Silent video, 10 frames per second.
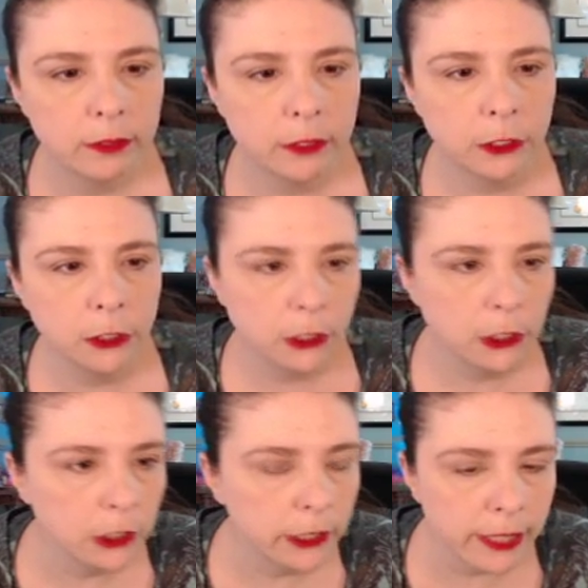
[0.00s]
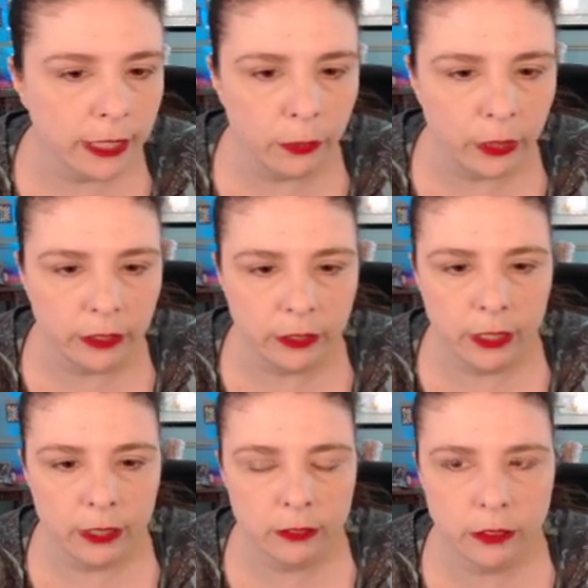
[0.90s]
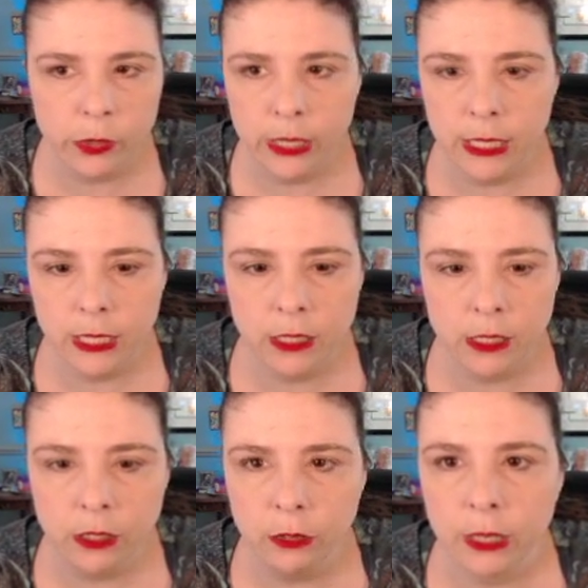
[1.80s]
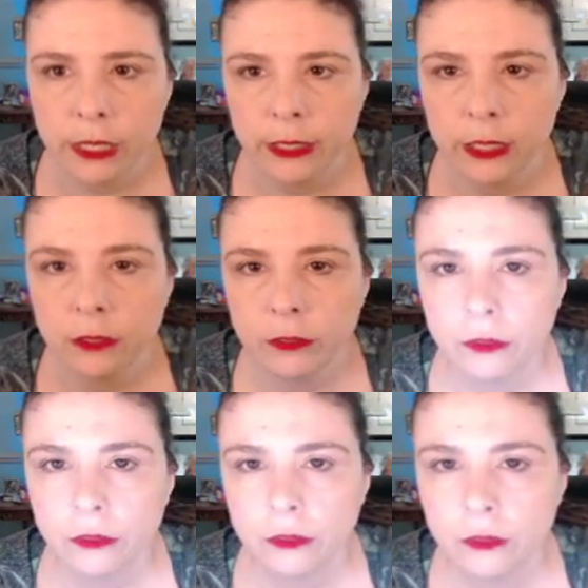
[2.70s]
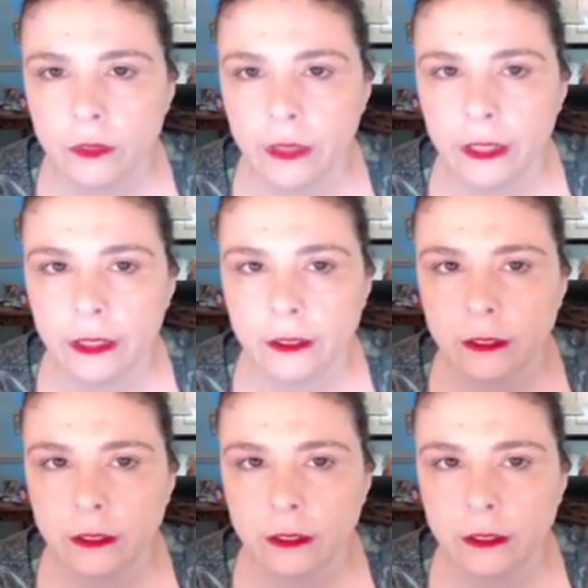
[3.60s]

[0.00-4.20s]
Er, is anyone doing ESO right now that